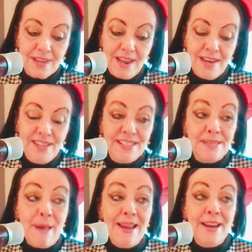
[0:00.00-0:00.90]
And he's
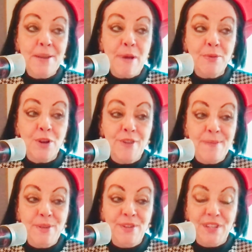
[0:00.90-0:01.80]
smiling about the
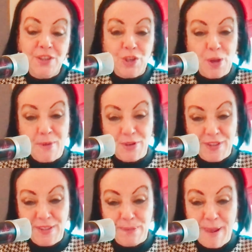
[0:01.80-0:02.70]
great music to come onto
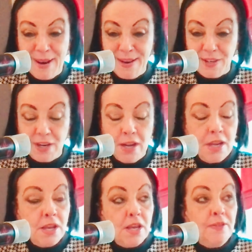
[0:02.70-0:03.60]
this planet.
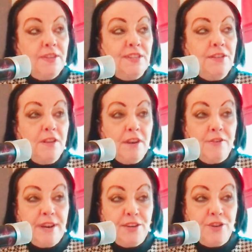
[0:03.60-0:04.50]
There's another
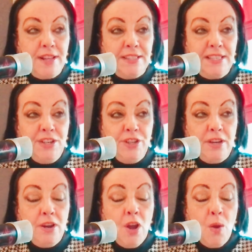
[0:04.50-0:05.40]
great
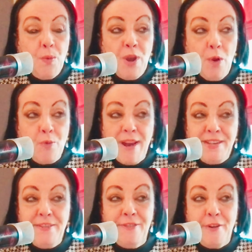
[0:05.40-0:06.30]
transition. We are
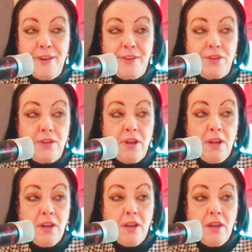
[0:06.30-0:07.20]
ready for it.
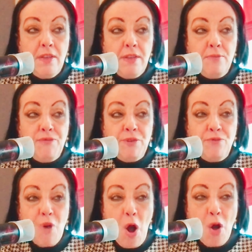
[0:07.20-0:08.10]
The, the
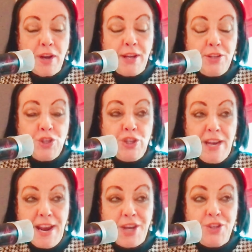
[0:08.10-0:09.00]
rock
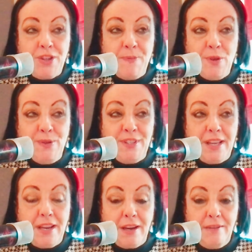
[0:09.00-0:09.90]
changed the
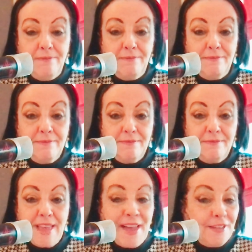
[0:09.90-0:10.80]
music.
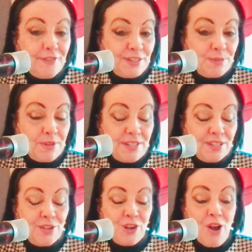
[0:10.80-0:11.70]
Elvis with his
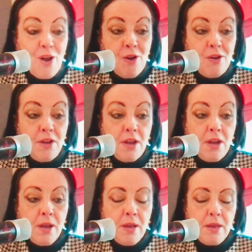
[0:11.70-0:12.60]
guitar
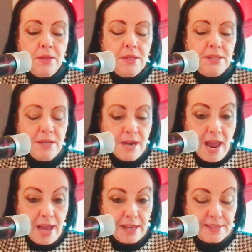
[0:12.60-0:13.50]
there's a
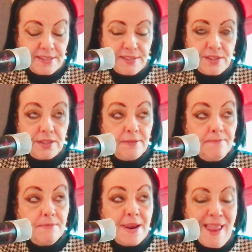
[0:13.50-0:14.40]
next
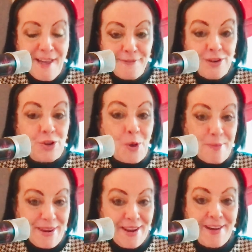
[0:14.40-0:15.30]
level
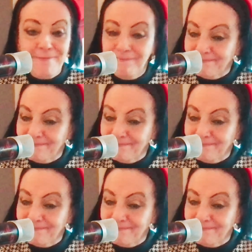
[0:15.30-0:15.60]
coming in.